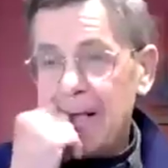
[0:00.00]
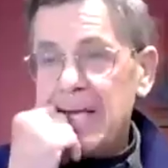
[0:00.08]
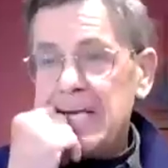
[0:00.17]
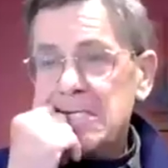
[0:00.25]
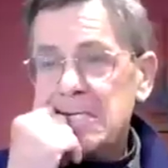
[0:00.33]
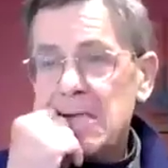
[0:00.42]

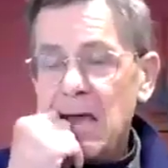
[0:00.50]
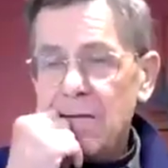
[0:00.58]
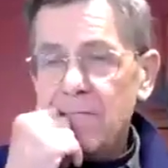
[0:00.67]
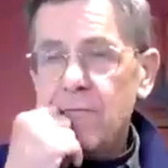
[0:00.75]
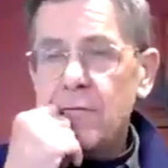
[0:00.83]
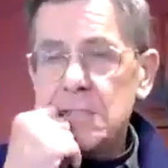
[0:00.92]
is that
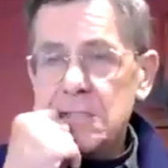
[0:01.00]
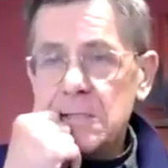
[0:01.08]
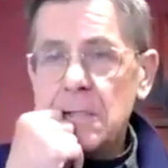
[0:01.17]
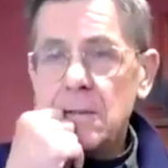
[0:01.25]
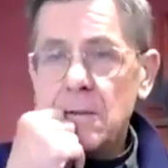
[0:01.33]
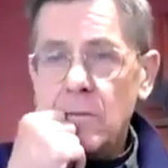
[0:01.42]
every
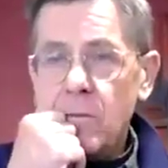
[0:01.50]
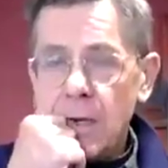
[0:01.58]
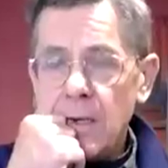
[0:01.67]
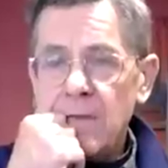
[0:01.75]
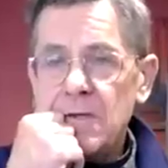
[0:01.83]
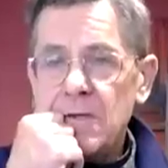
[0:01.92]
single
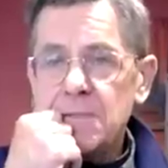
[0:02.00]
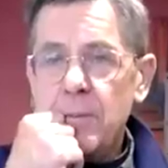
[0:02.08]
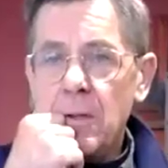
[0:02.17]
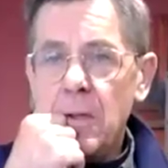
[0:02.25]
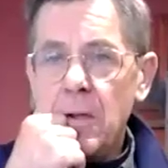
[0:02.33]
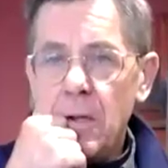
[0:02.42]
one of us
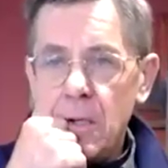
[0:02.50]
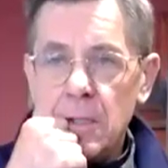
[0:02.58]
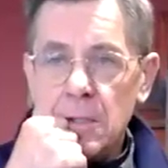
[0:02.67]
belongs.